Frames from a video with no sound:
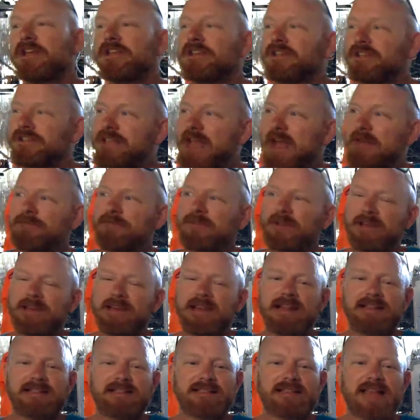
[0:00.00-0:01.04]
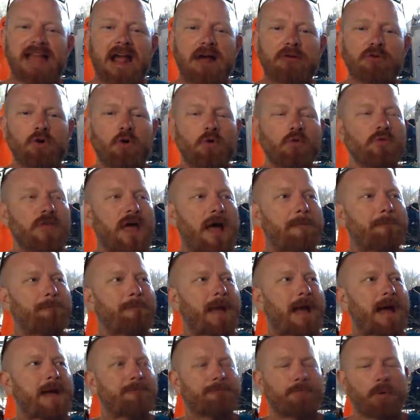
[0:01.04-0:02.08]
you definitely need to downhaul that
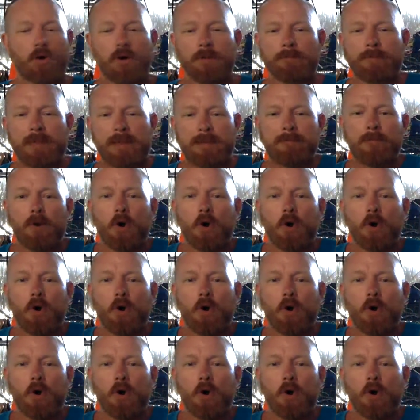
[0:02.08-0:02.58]
bad boy a bit